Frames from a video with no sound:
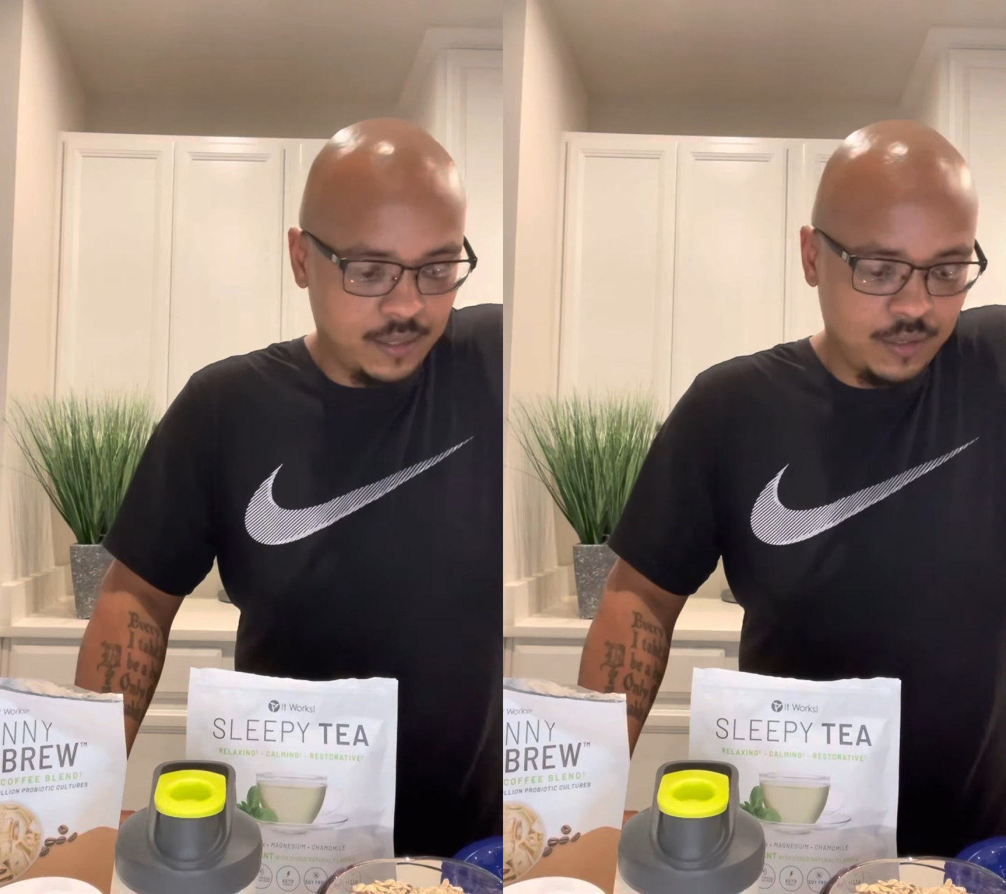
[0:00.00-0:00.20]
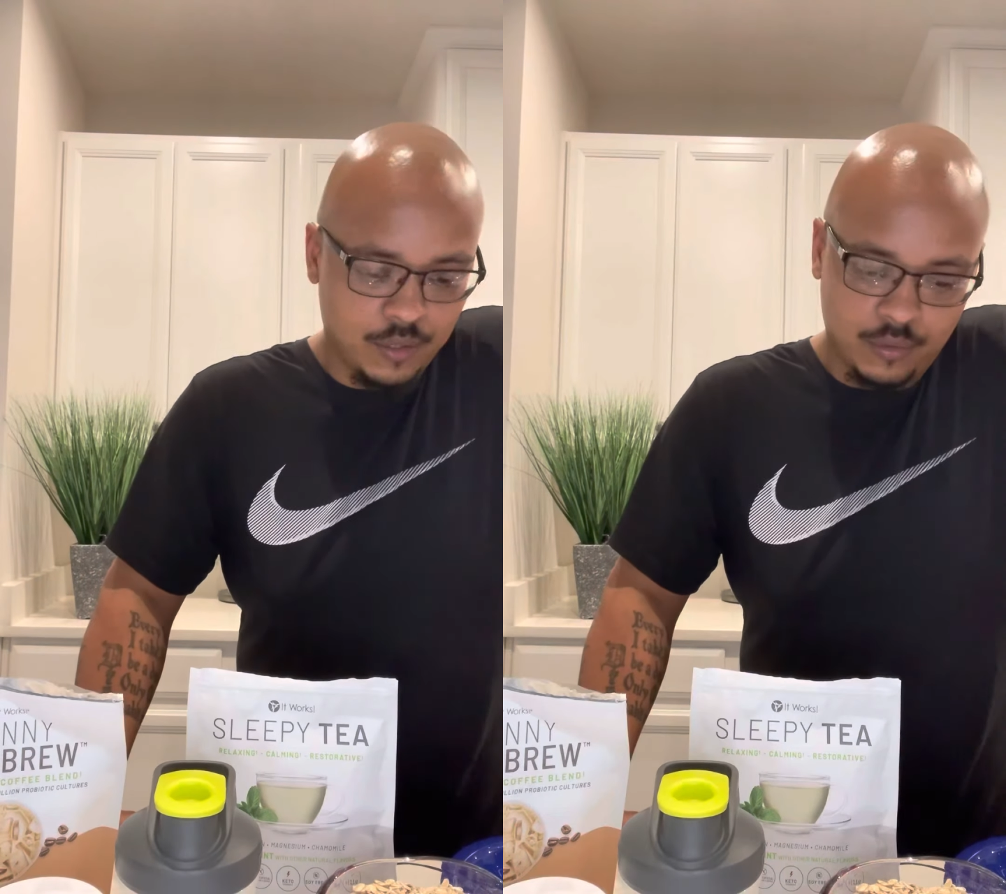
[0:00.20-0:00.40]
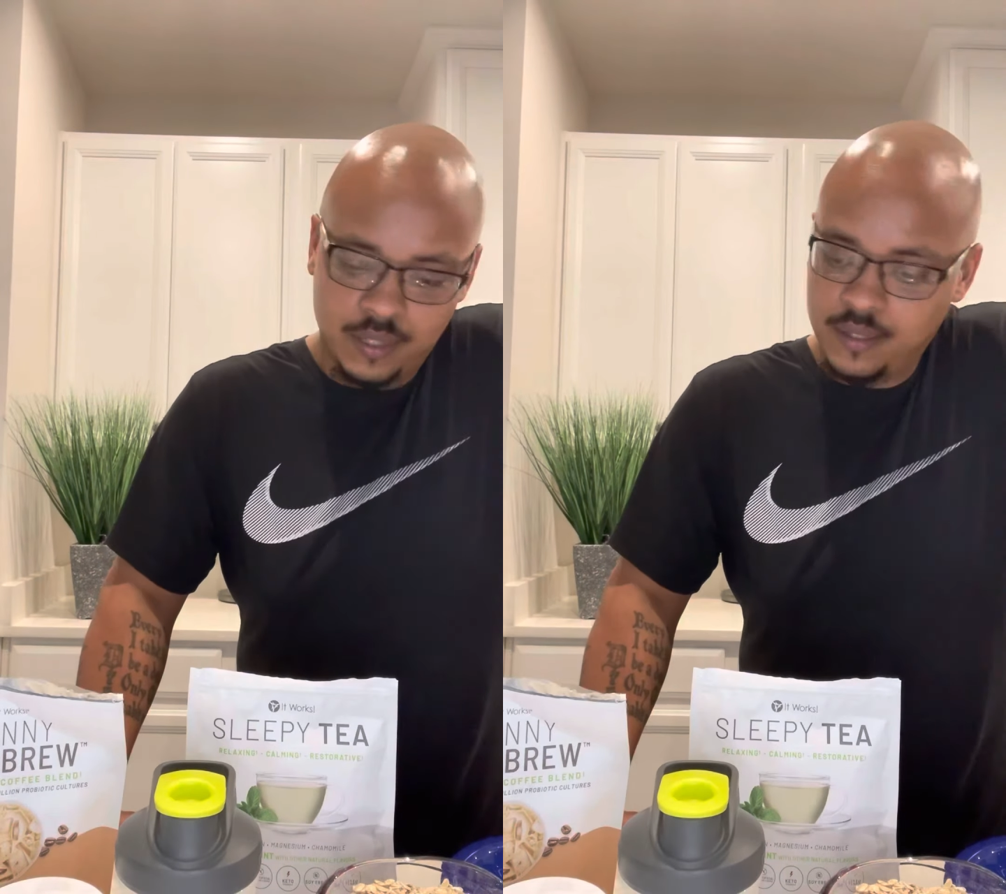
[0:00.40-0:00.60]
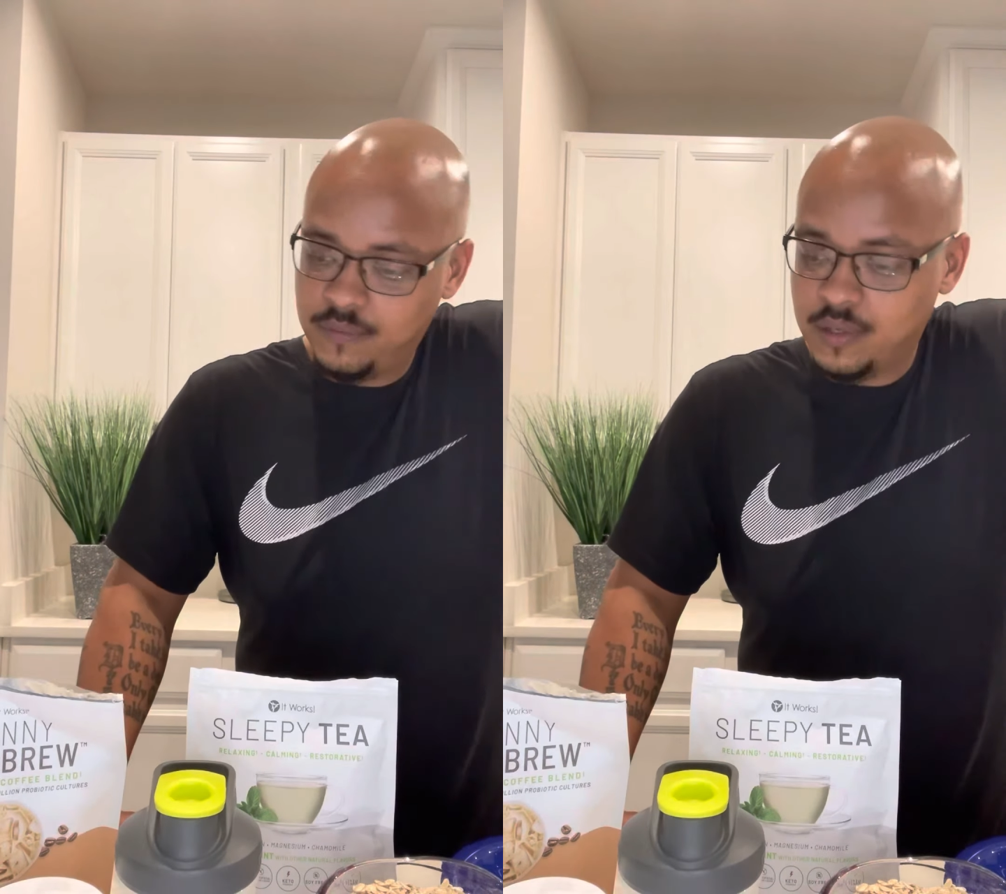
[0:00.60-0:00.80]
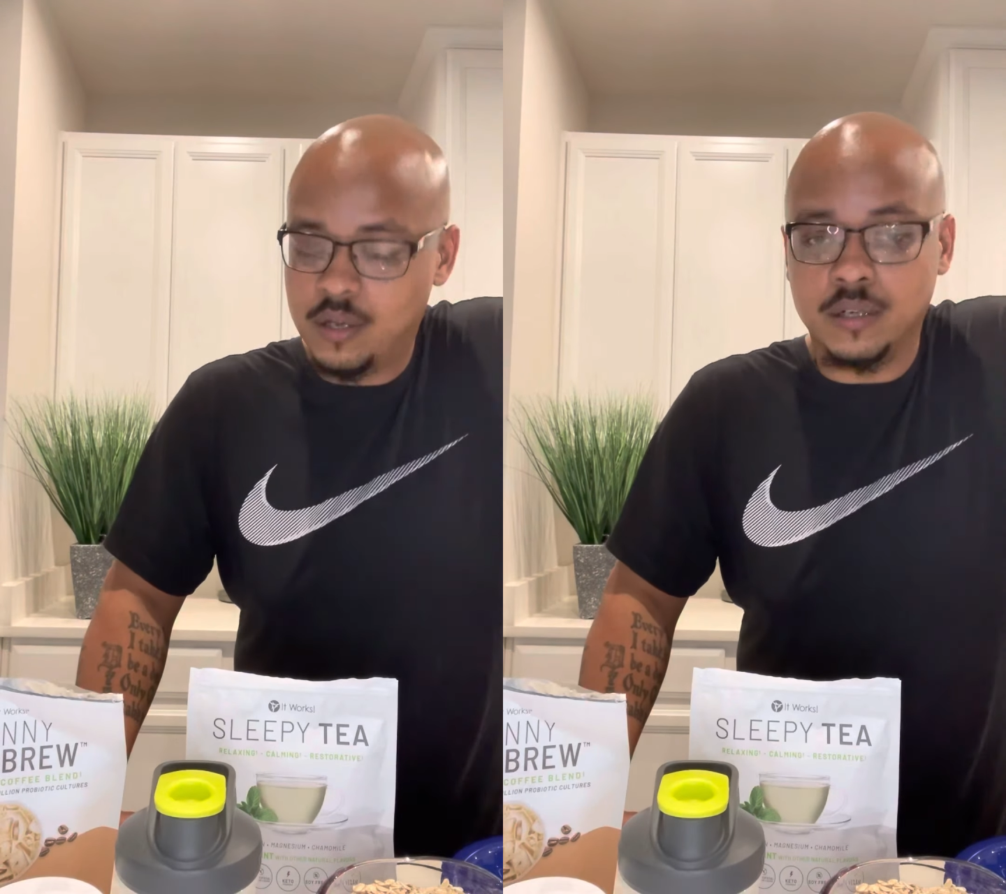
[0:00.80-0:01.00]
you know, live
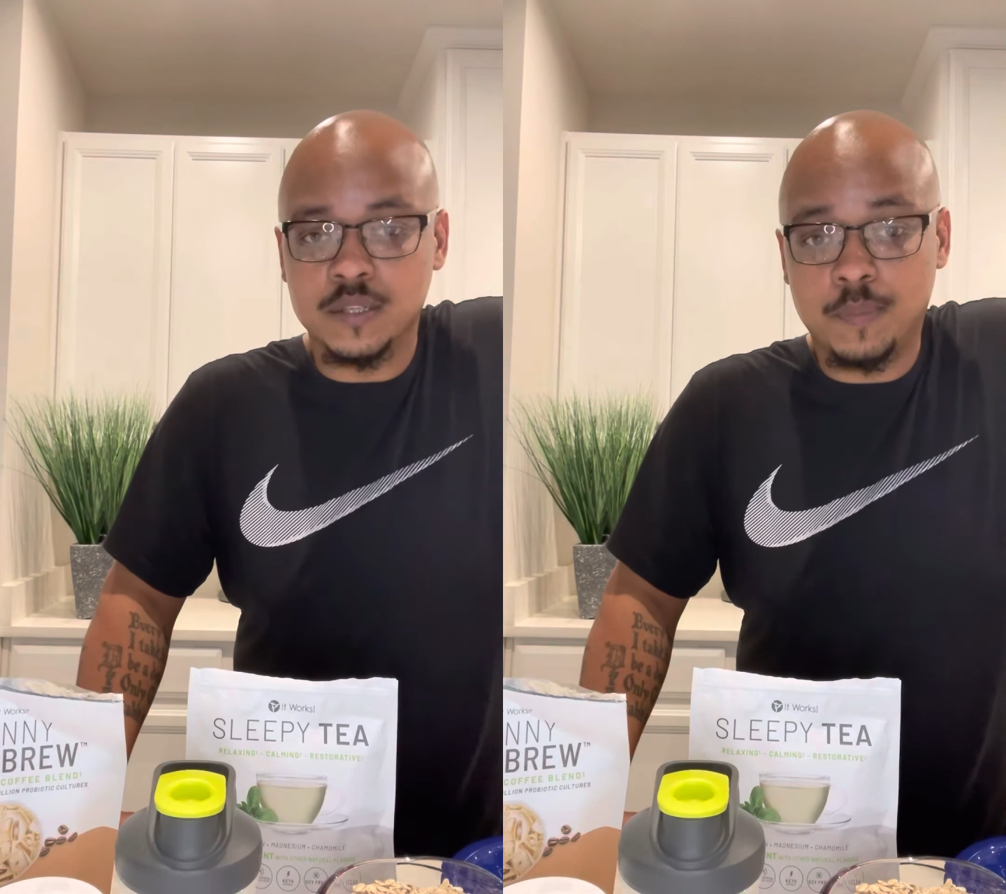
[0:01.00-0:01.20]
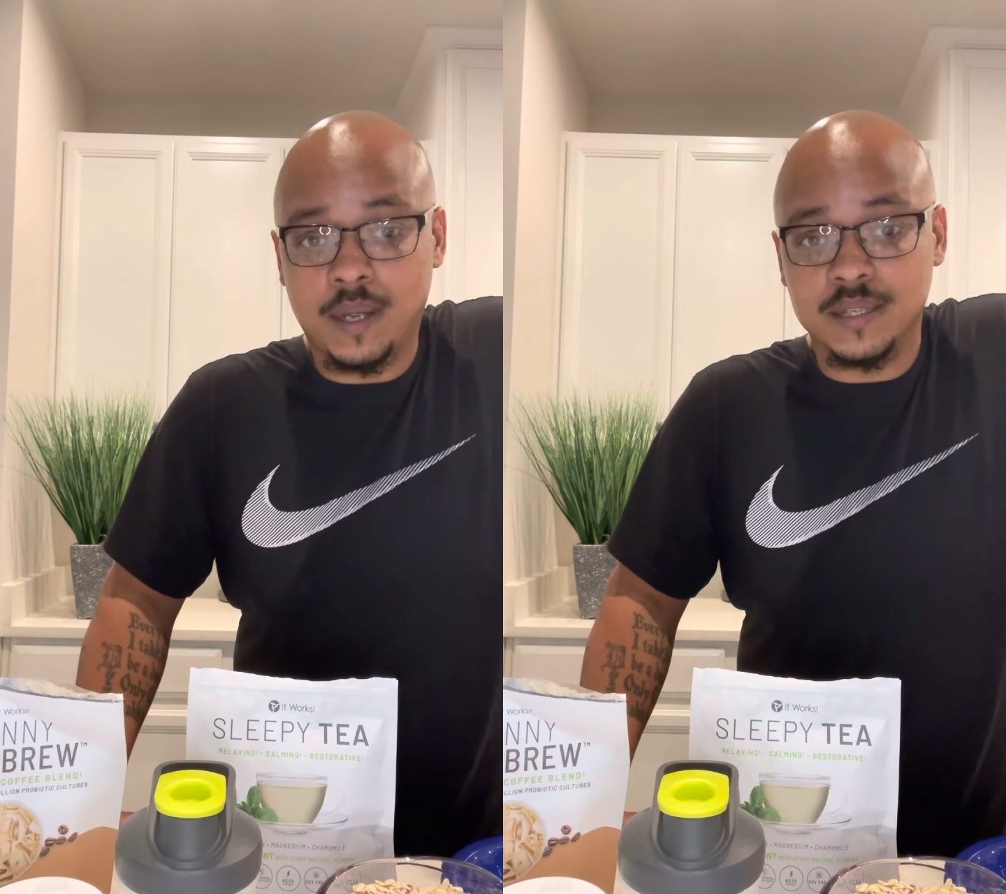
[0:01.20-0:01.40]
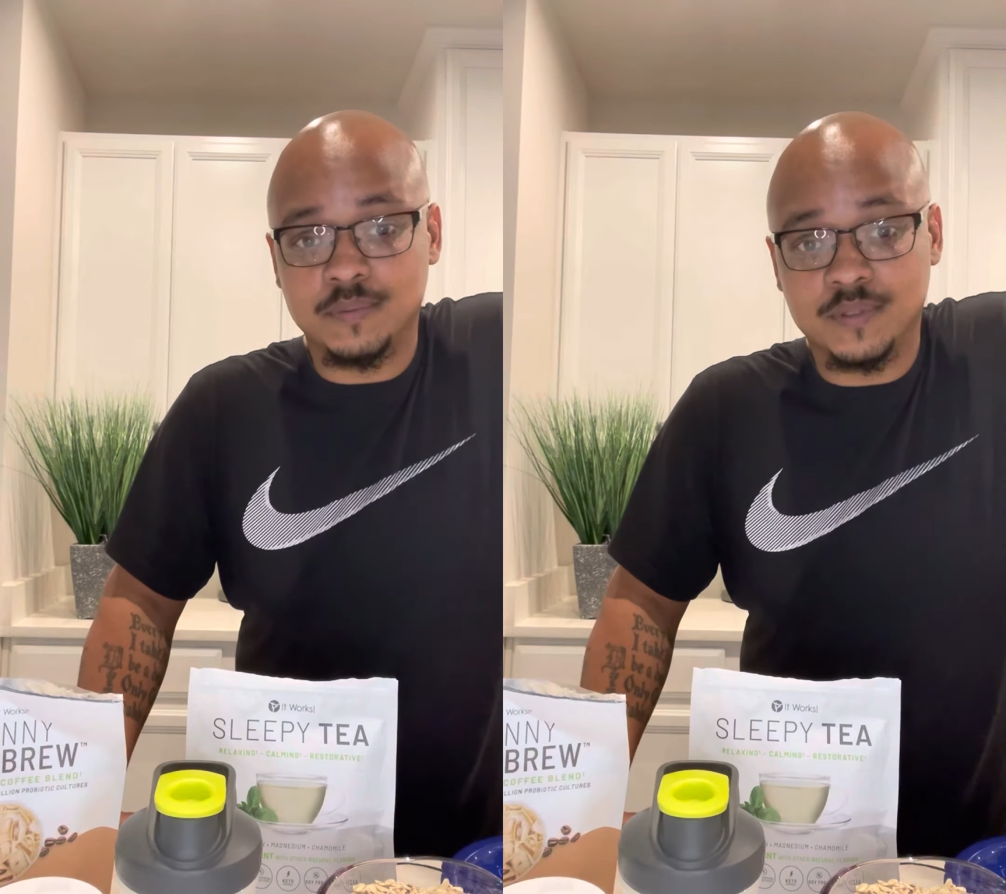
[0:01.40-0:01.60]
long as possible